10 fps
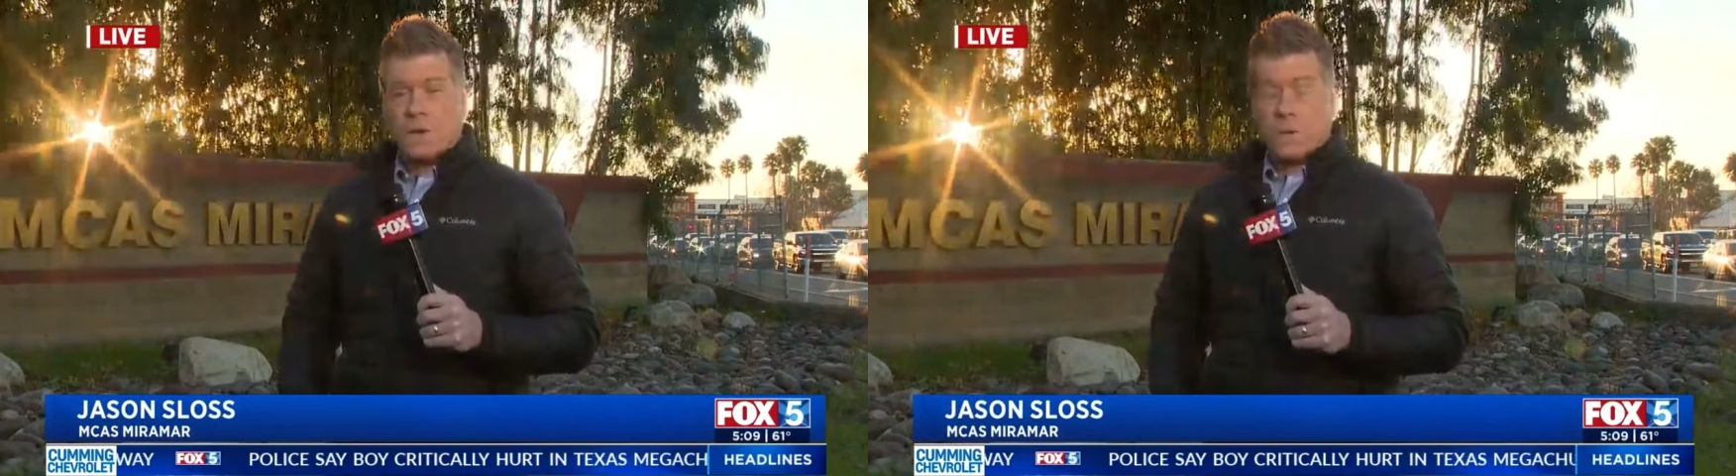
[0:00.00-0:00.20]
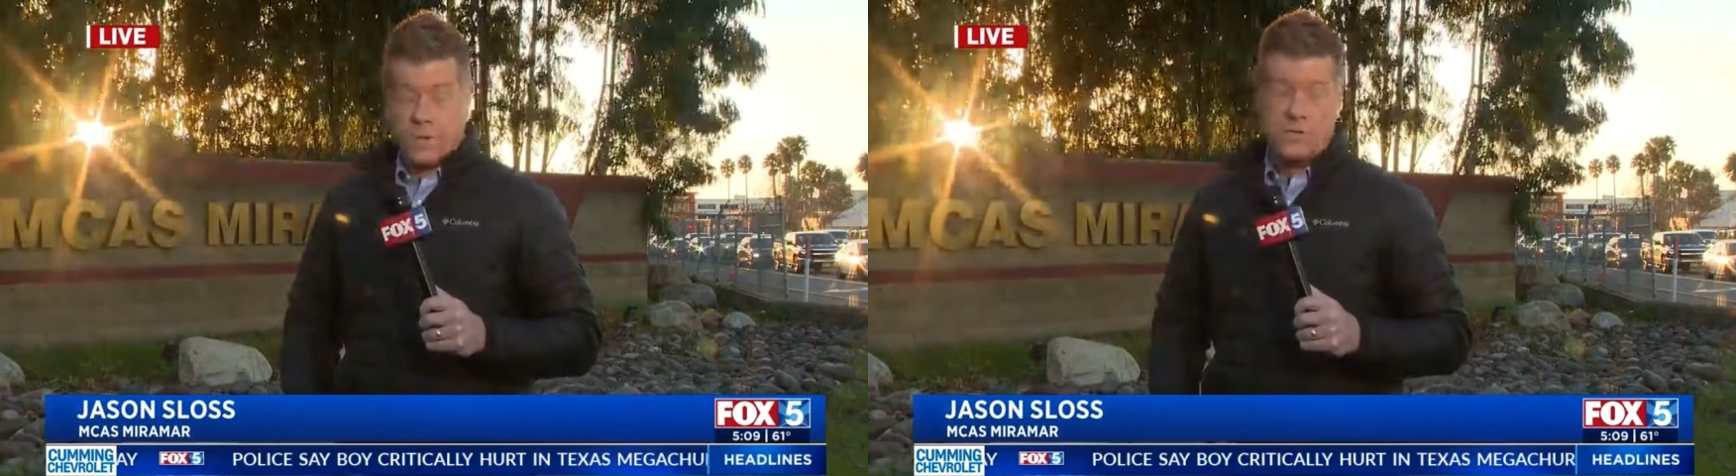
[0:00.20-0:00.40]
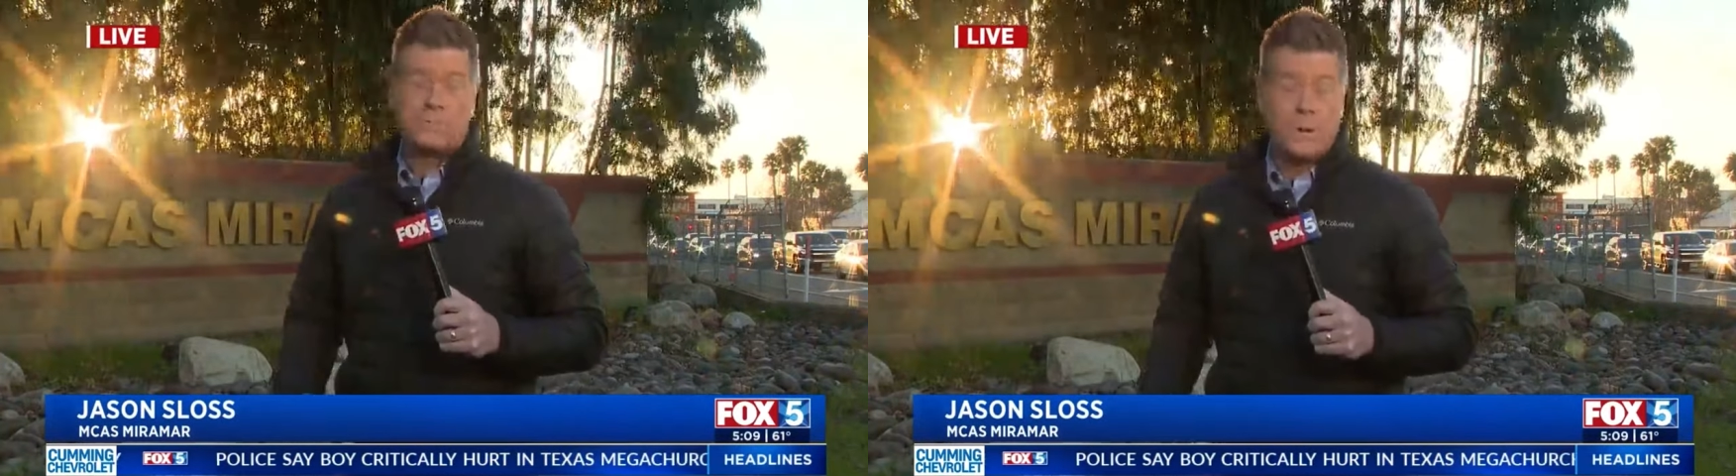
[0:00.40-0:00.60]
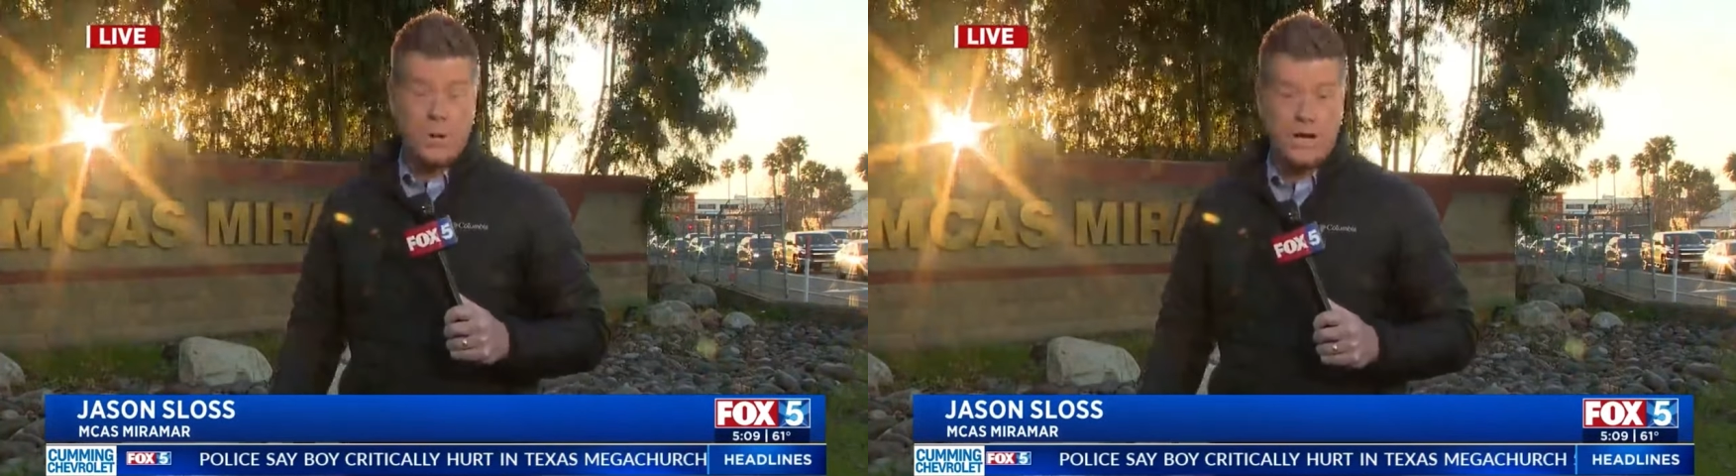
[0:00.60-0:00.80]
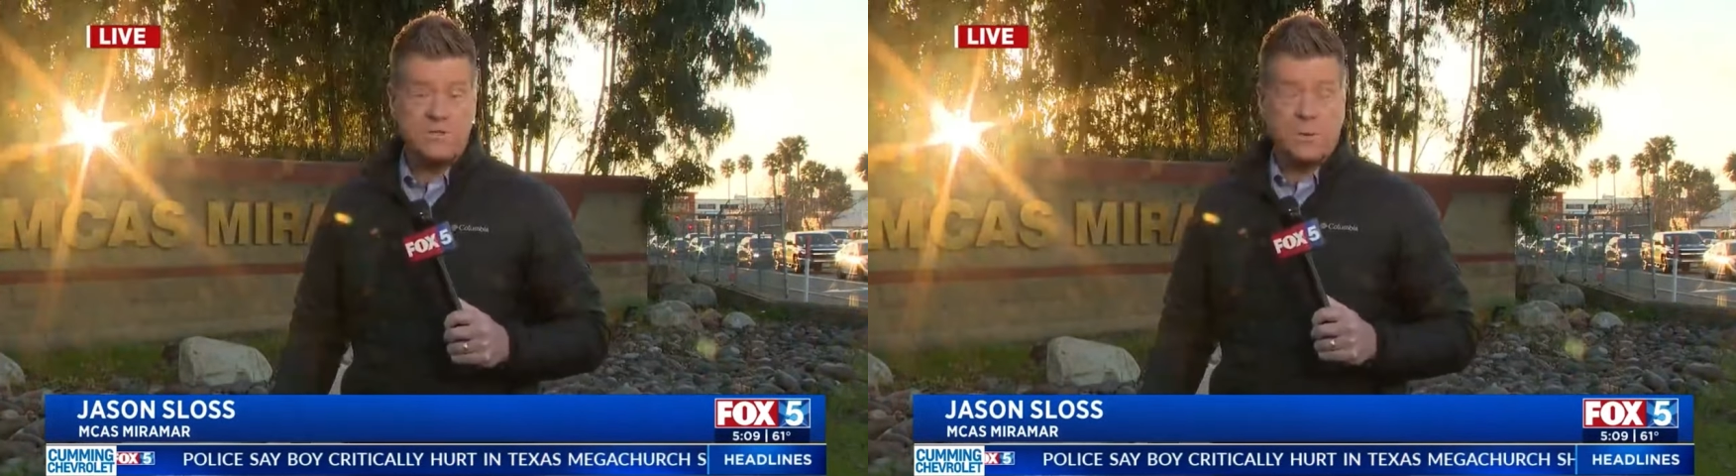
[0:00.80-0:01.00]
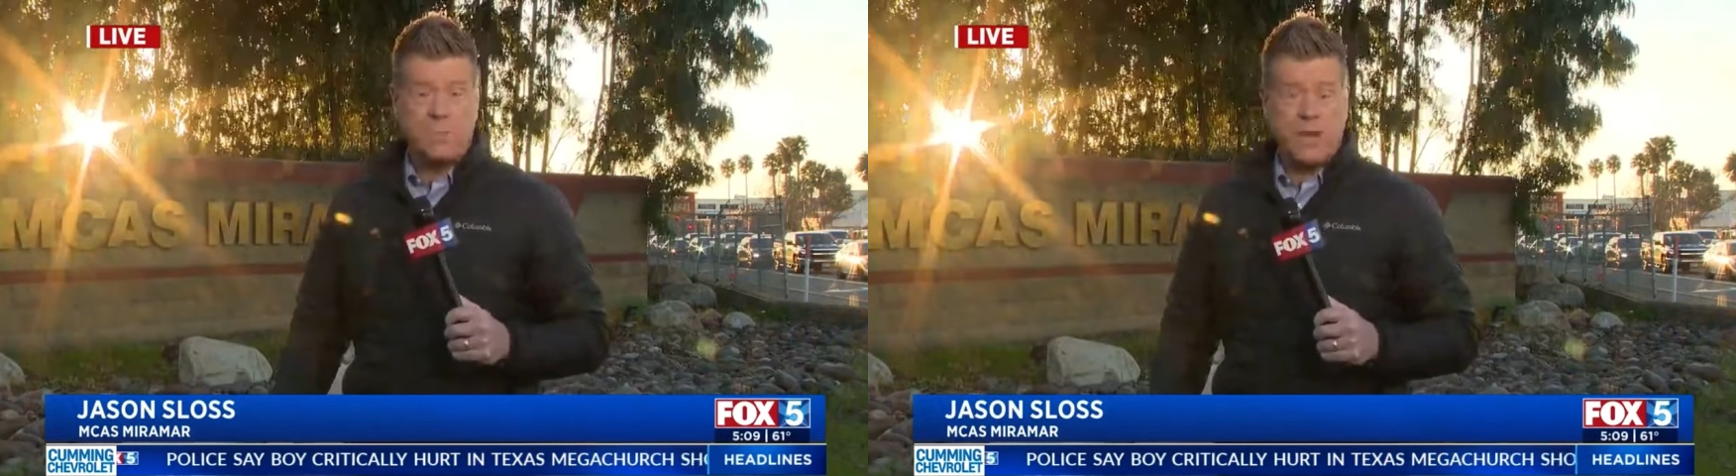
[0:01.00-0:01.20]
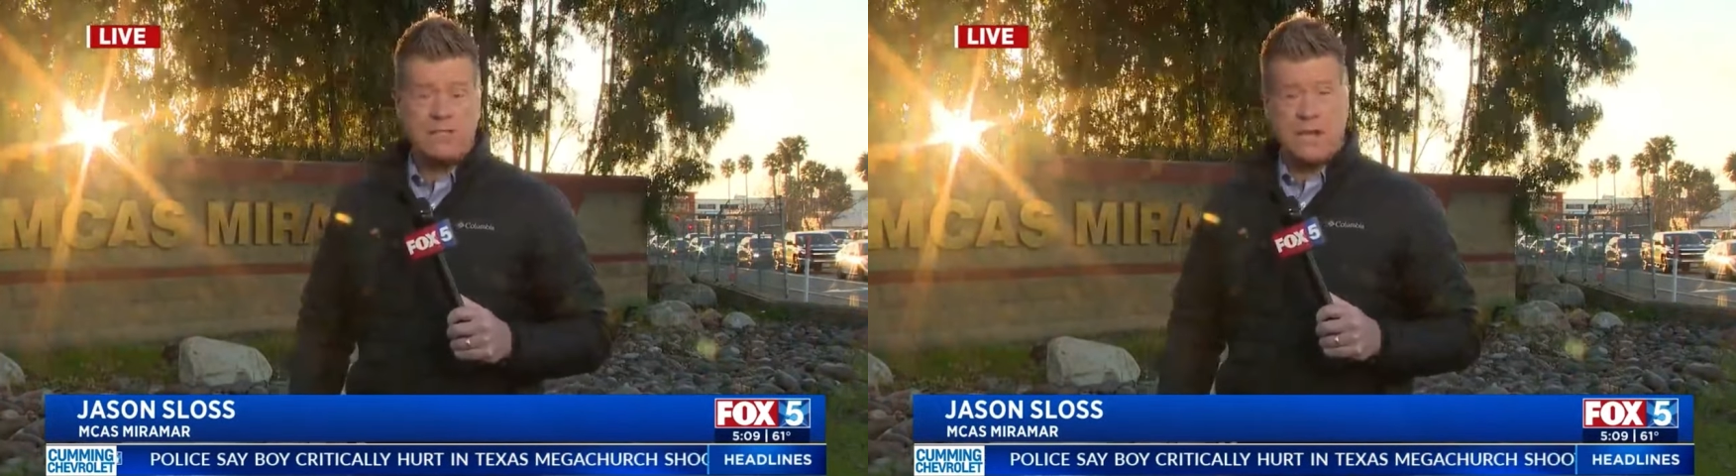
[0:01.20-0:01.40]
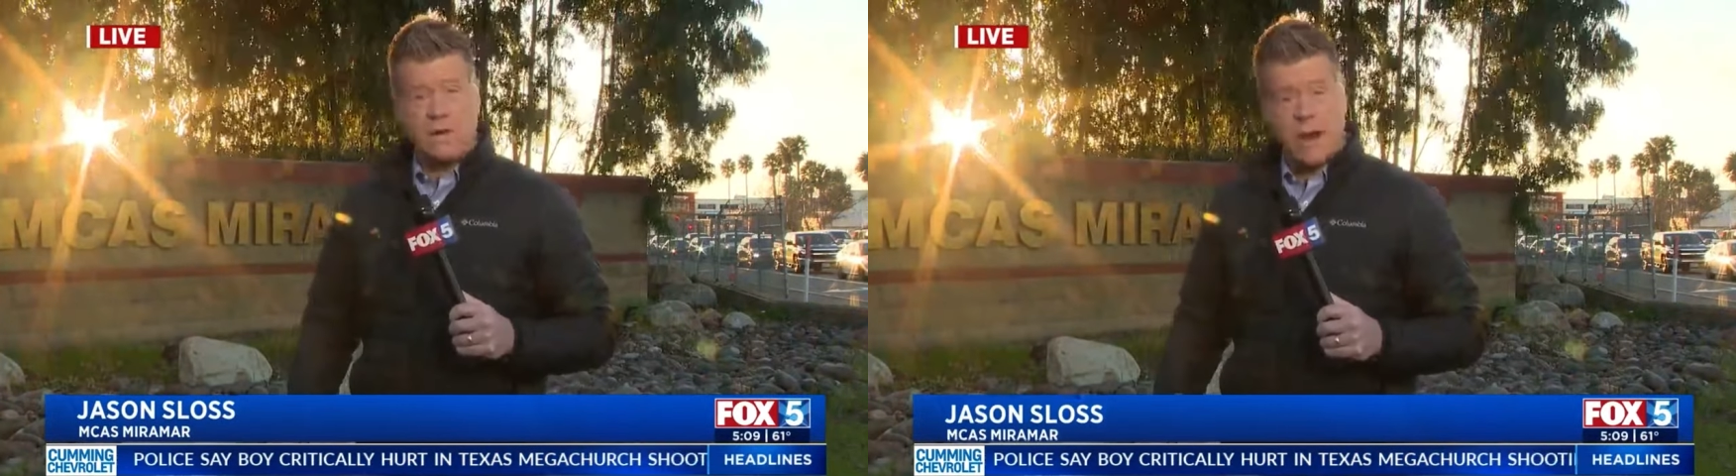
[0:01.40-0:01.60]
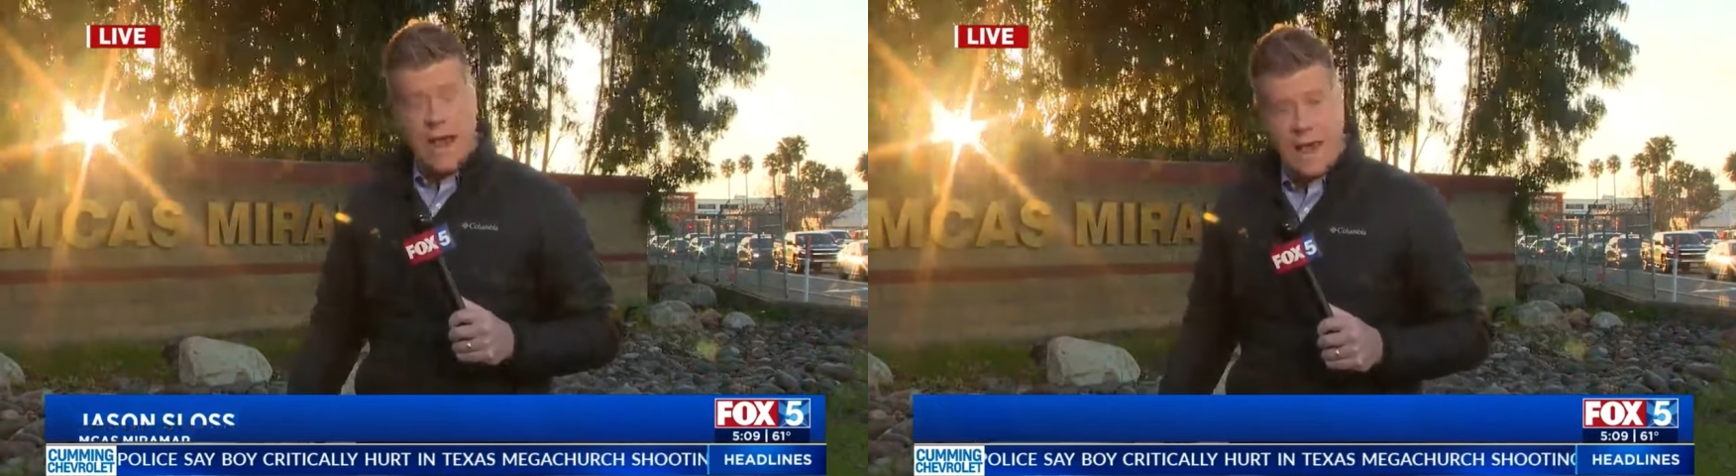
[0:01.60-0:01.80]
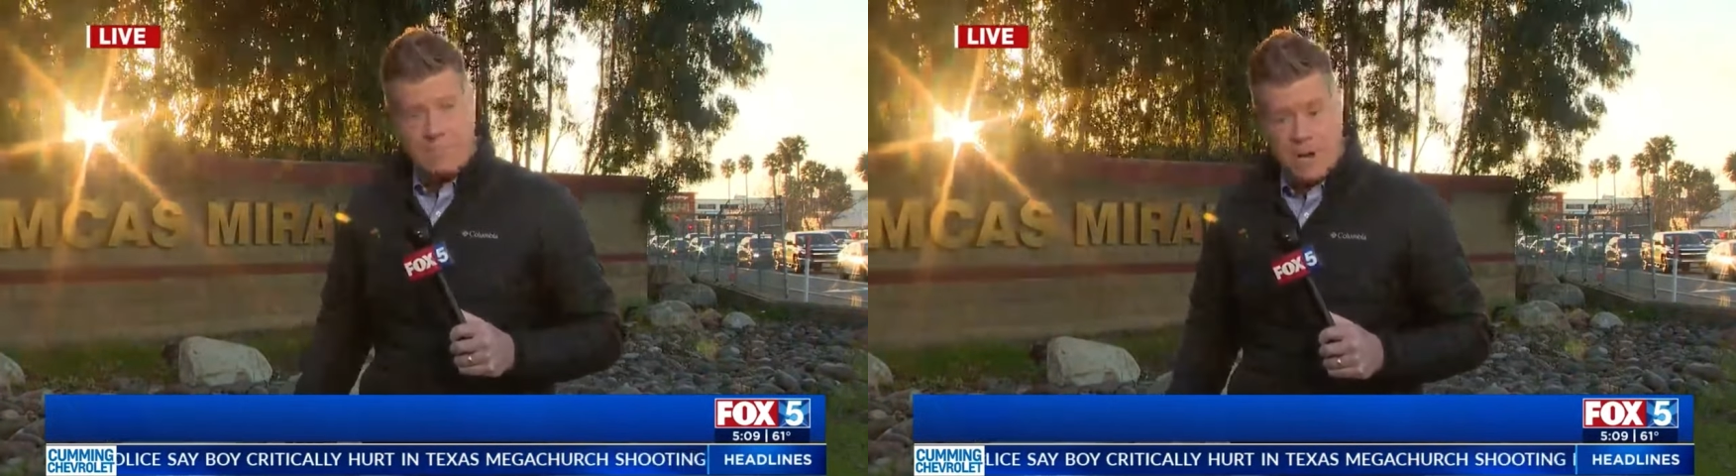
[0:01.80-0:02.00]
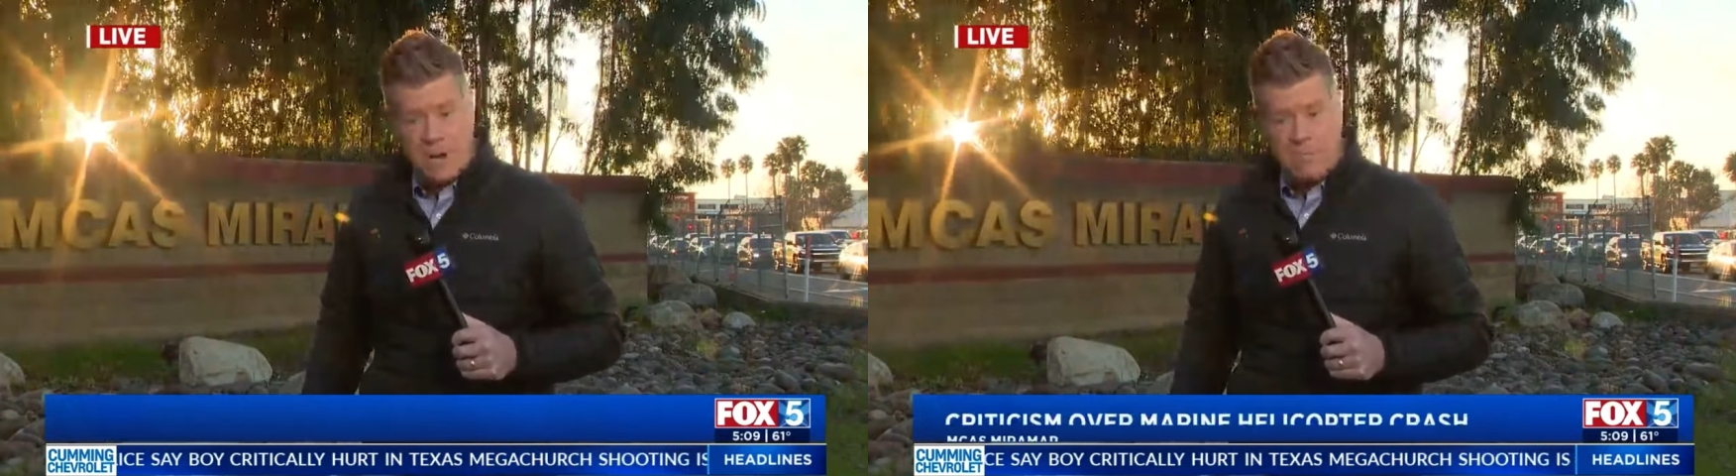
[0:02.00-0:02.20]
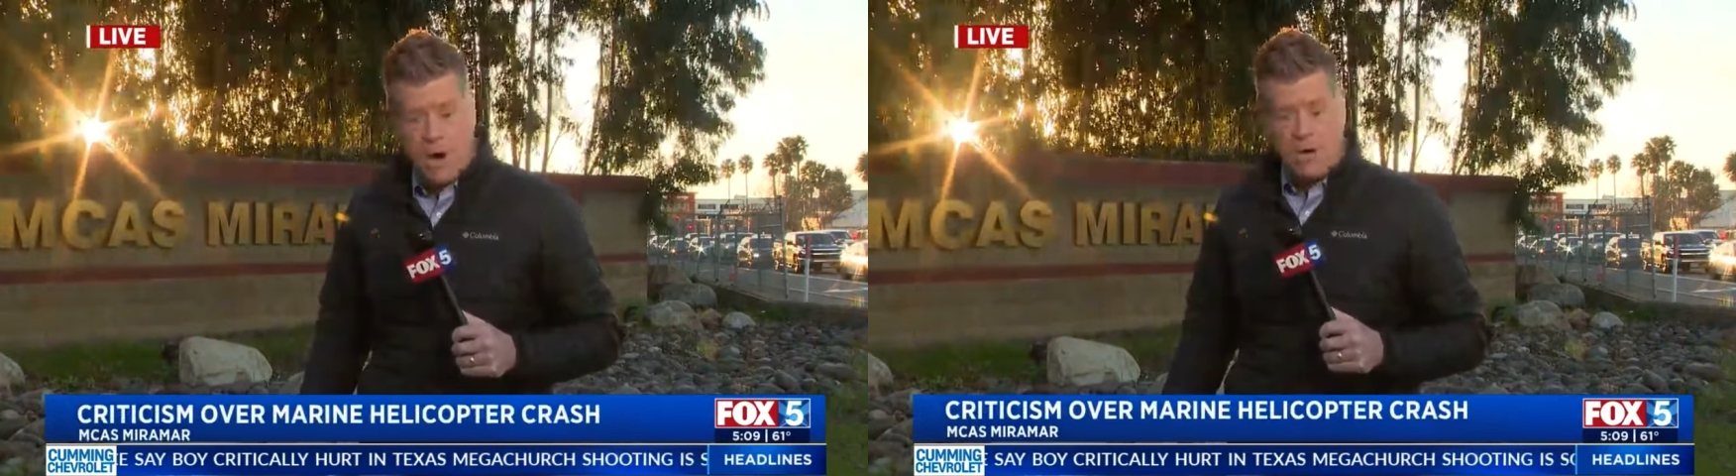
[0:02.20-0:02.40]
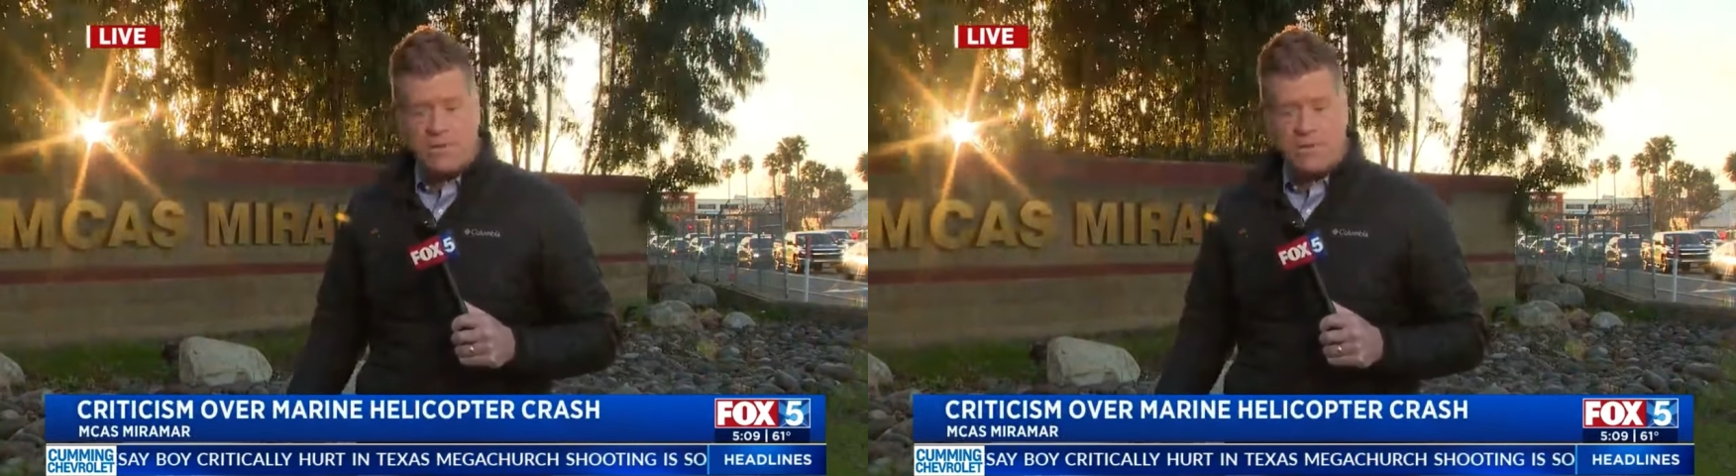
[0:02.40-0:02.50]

Well, those Marines were based here at Miramar,